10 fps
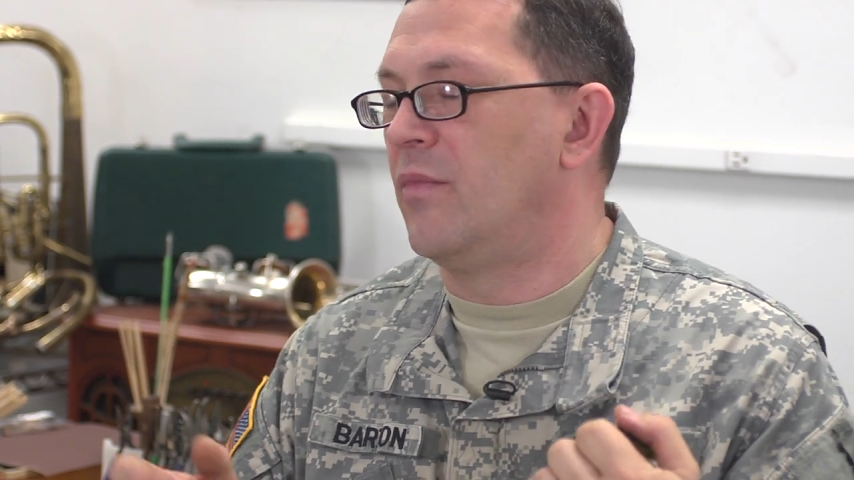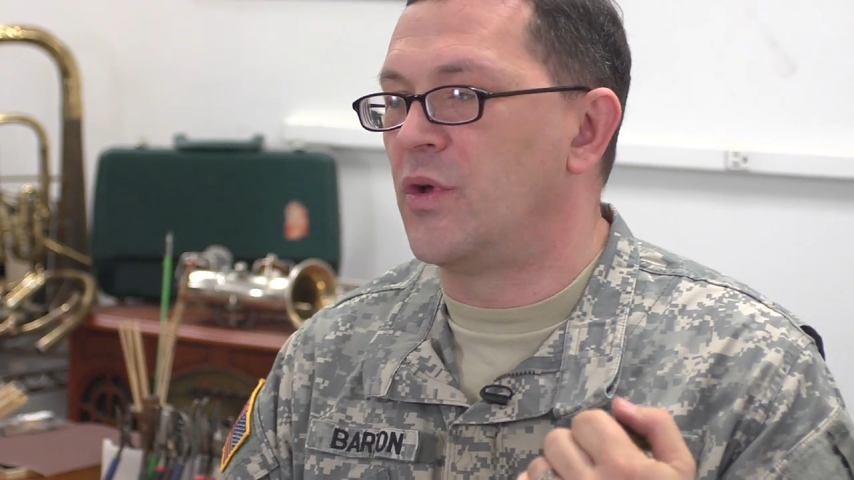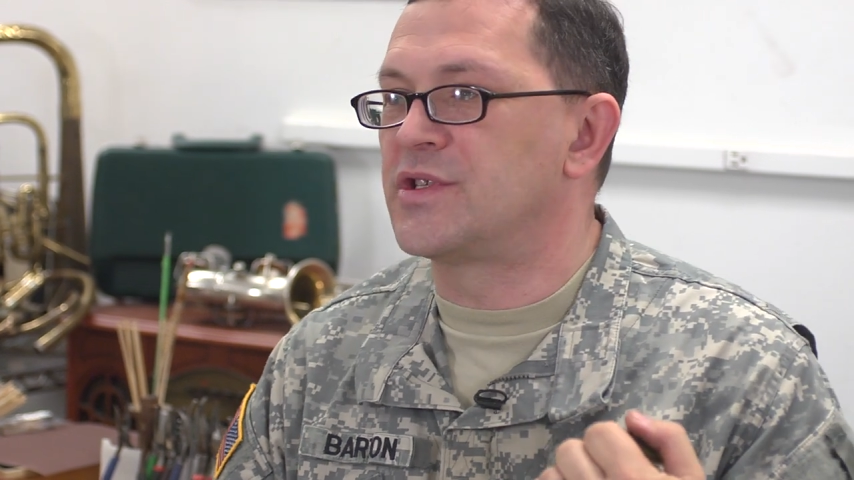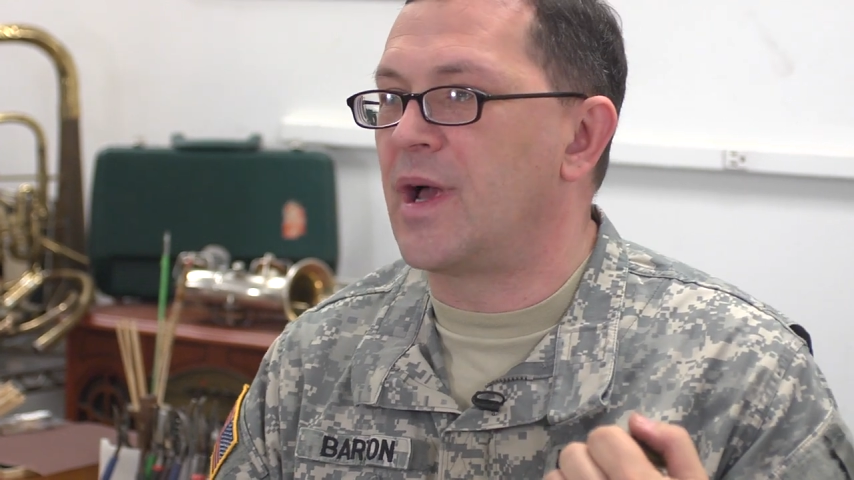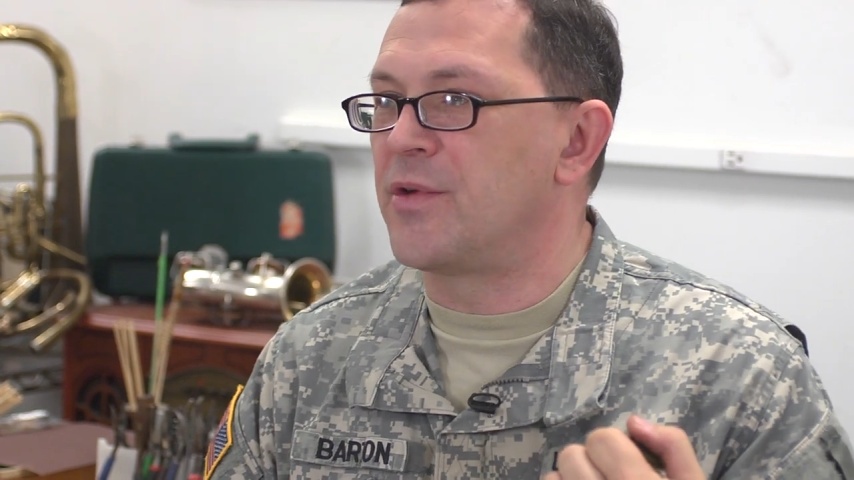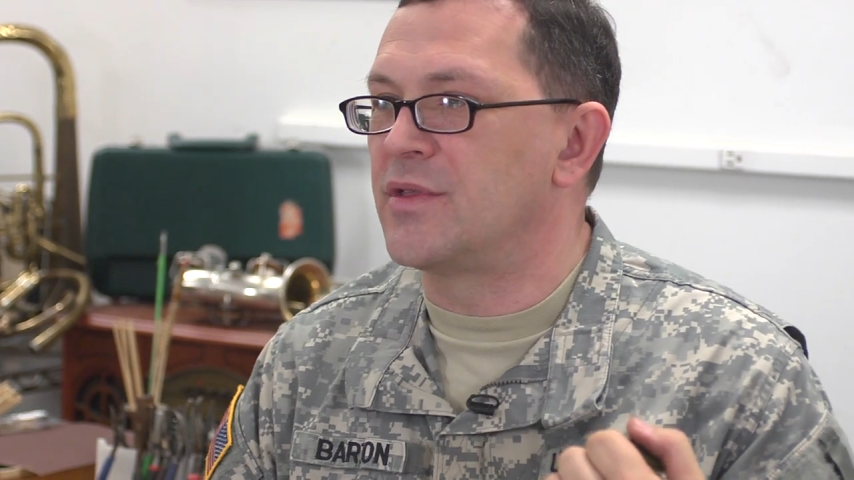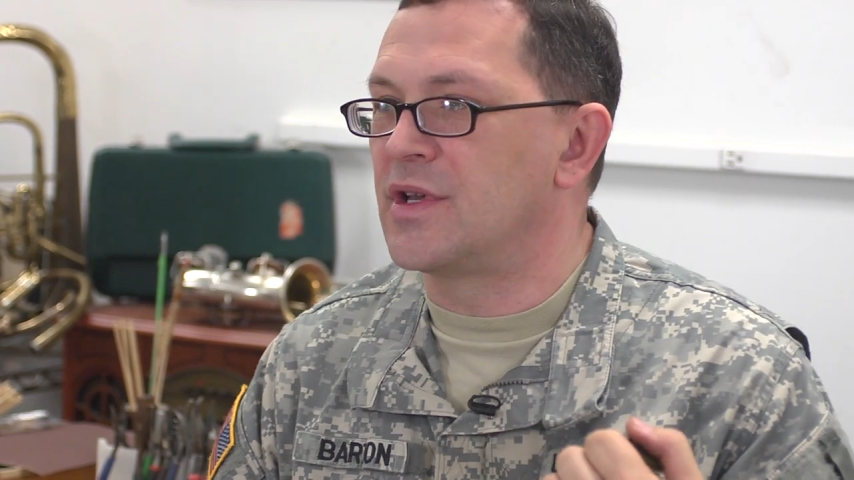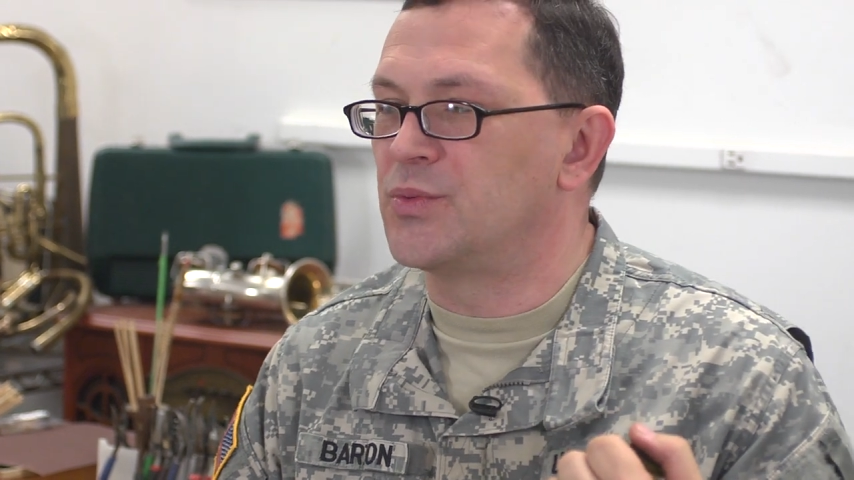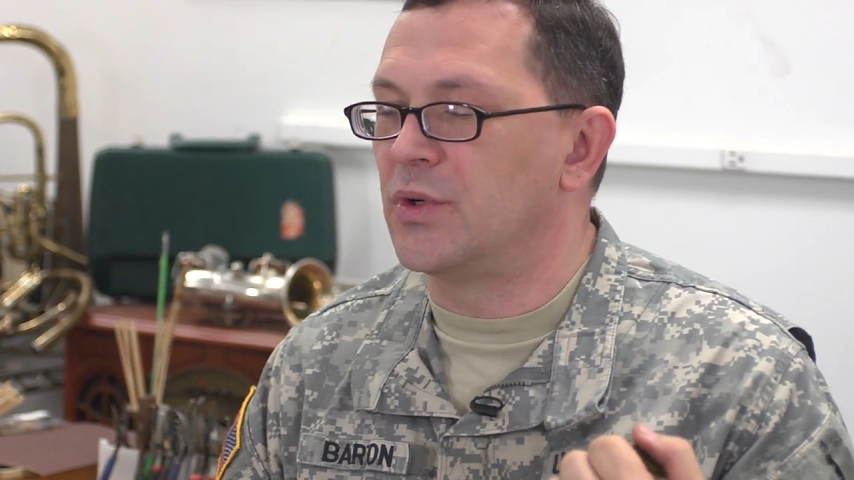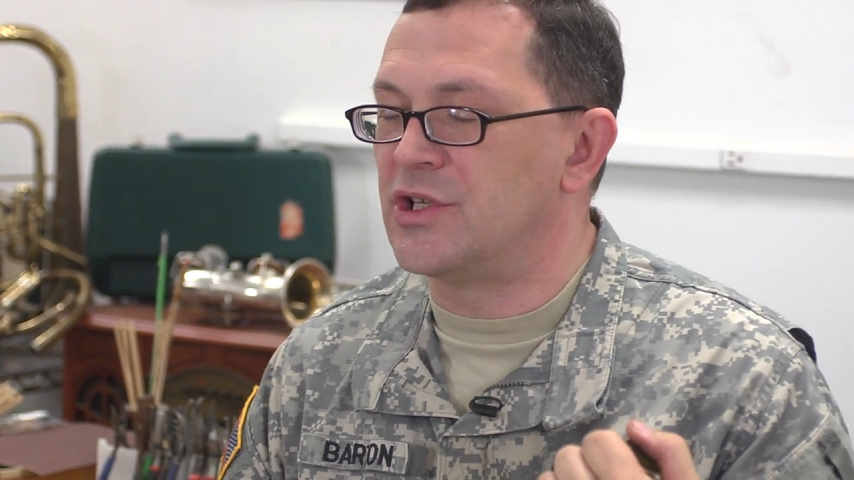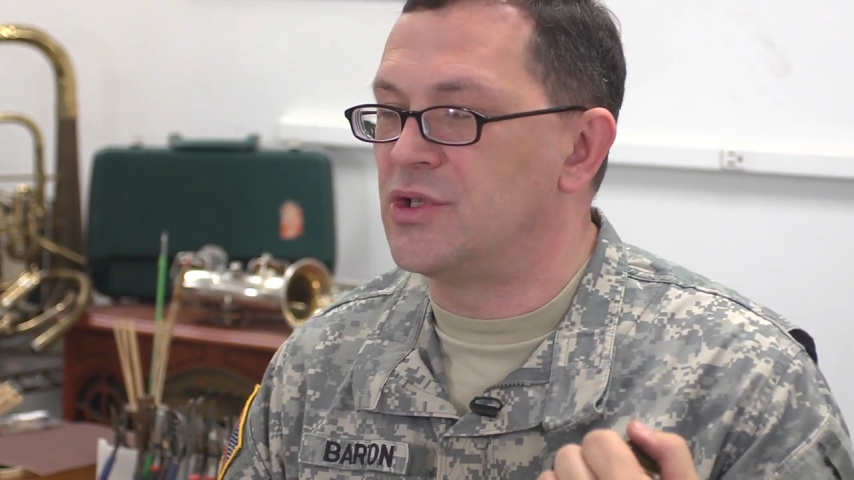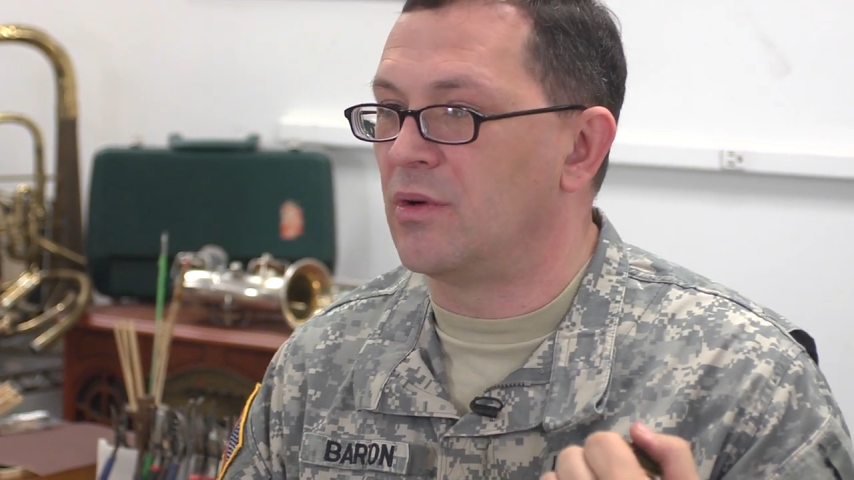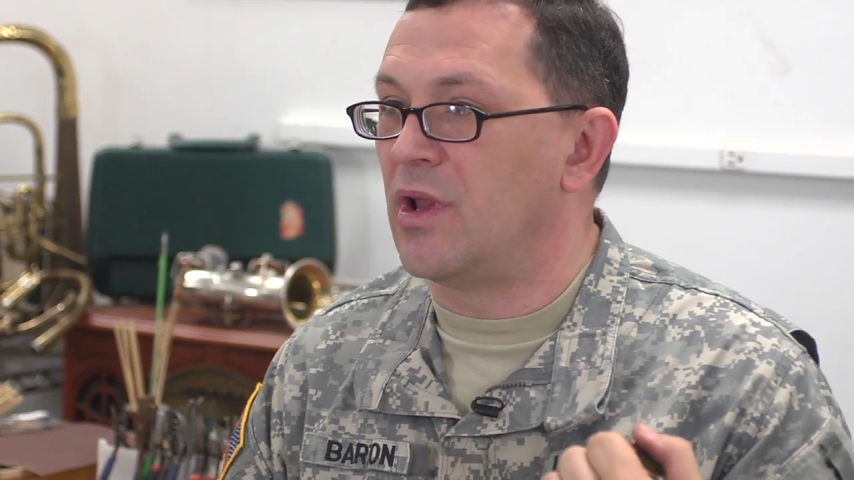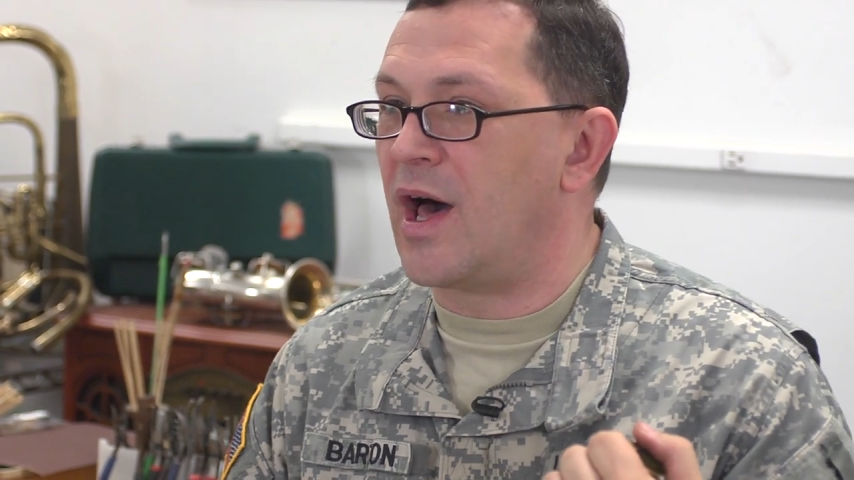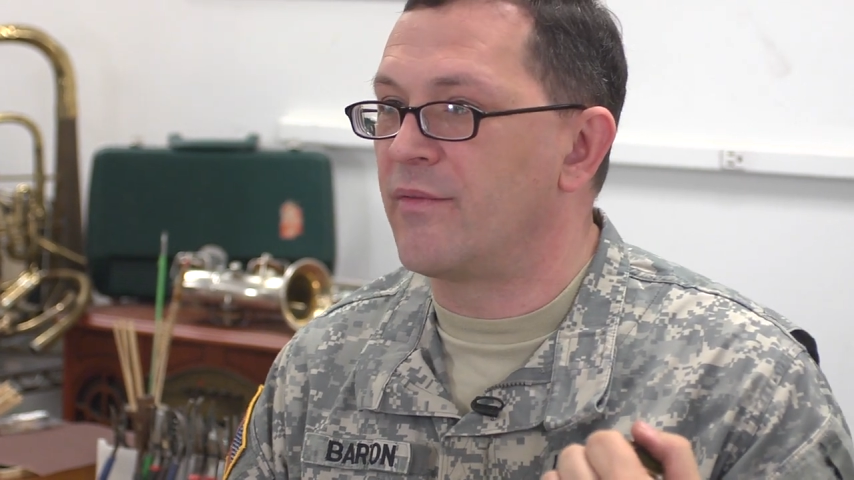those type of things will get you
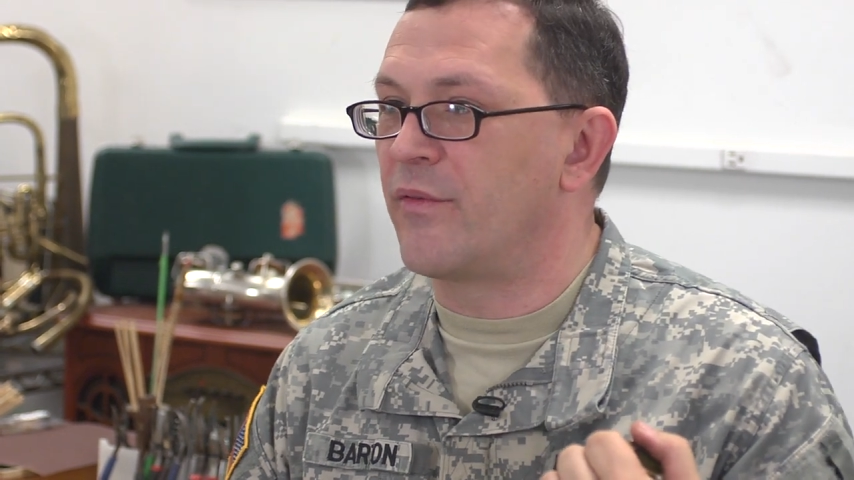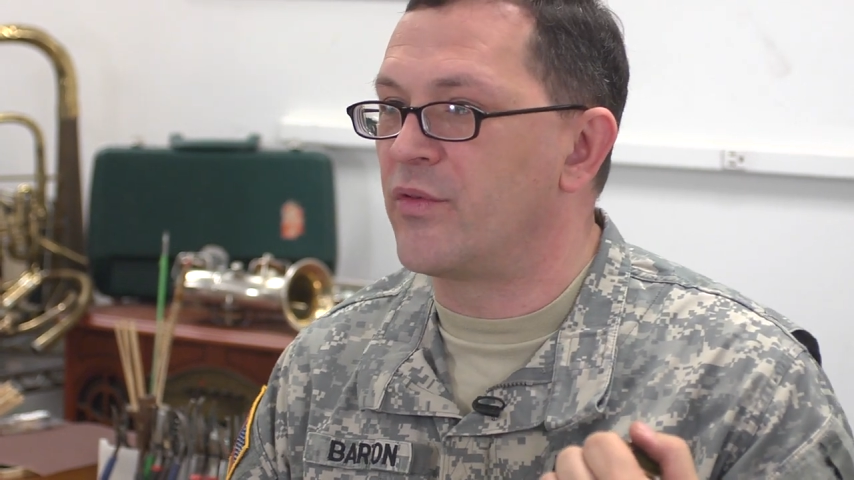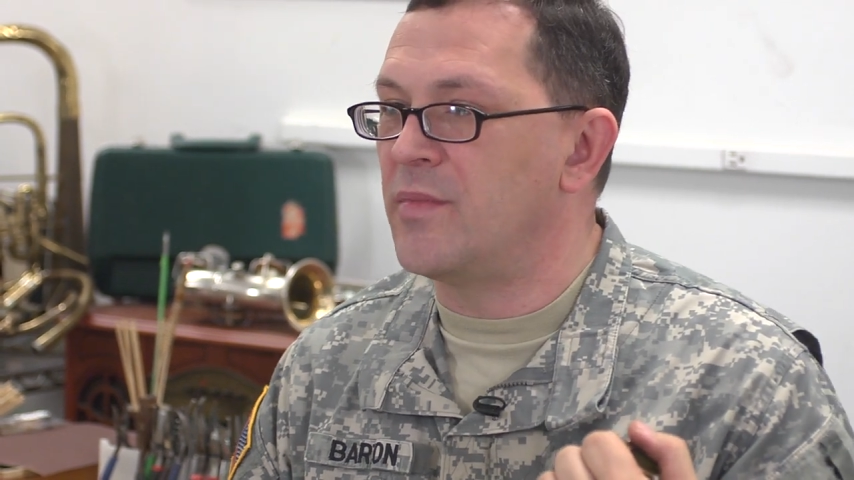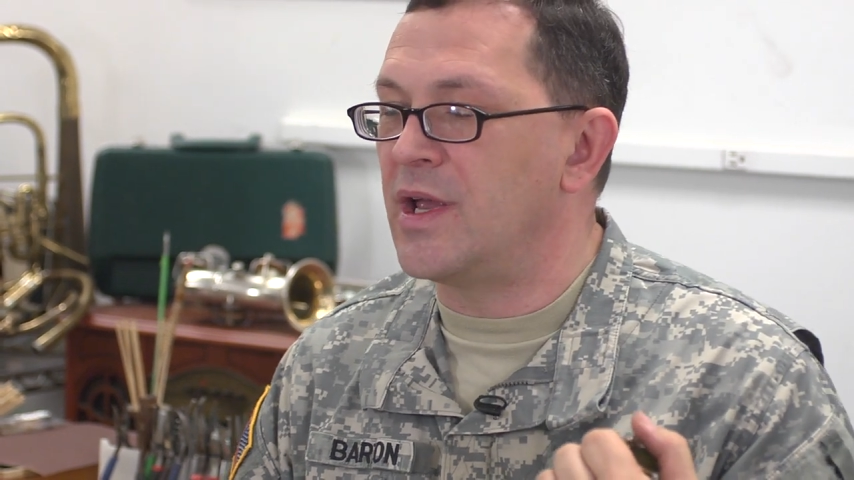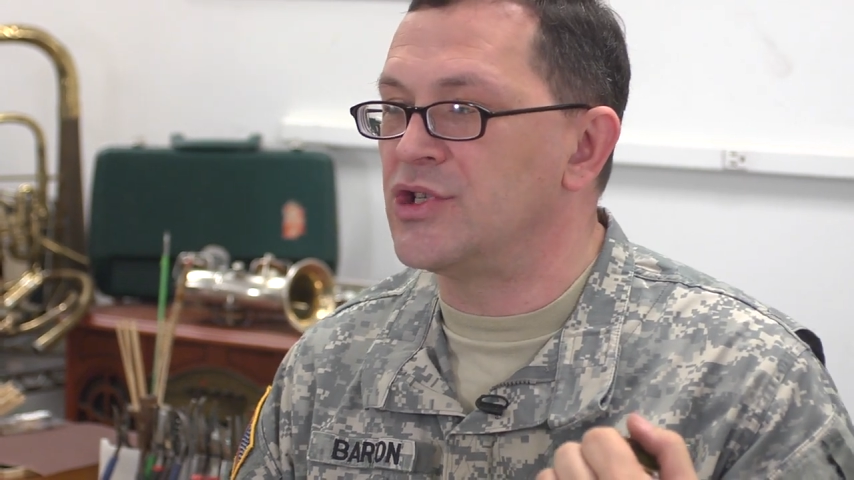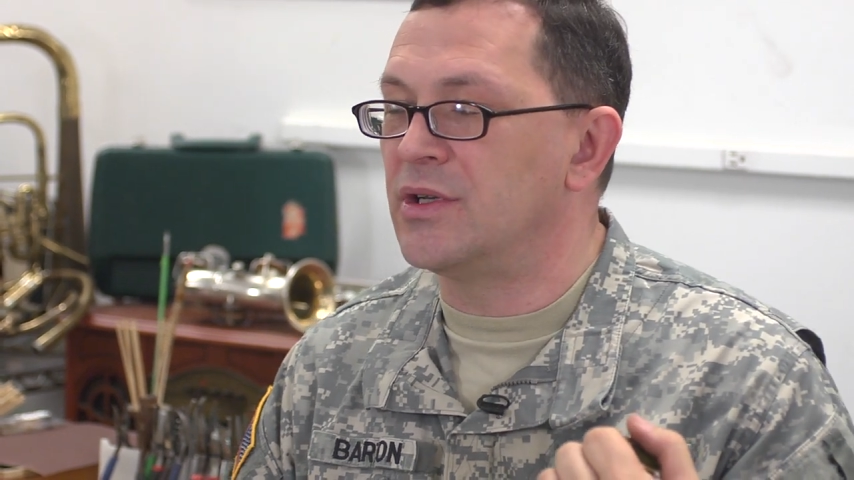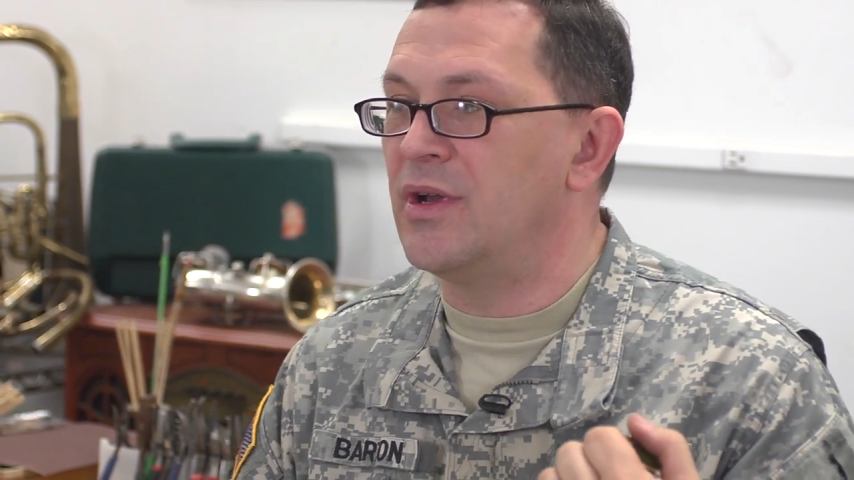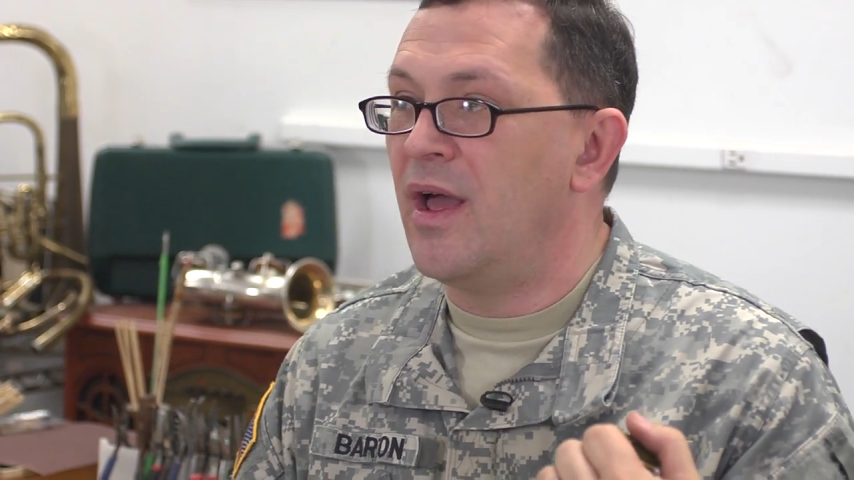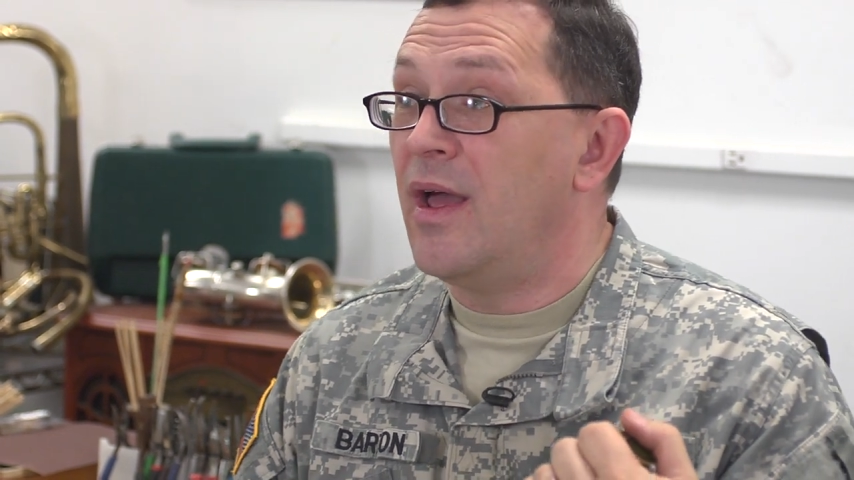a lot of information.